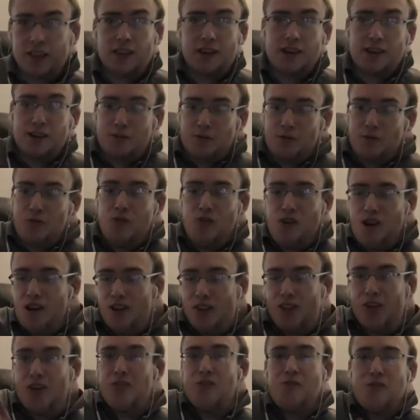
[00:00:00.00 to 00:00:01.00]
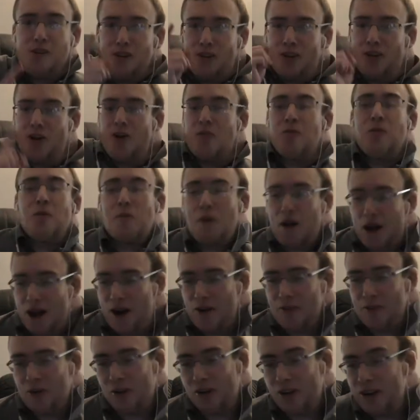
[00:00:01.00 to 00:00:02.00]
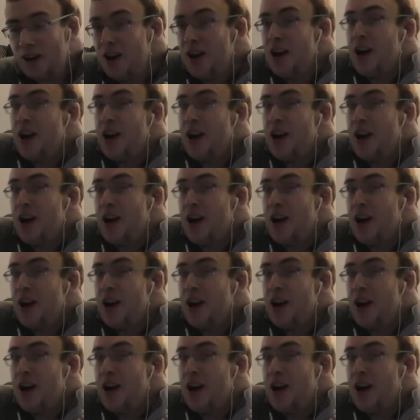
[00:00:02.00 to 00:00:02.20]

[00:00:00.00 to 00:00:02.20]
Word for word: He's really, really overpowered.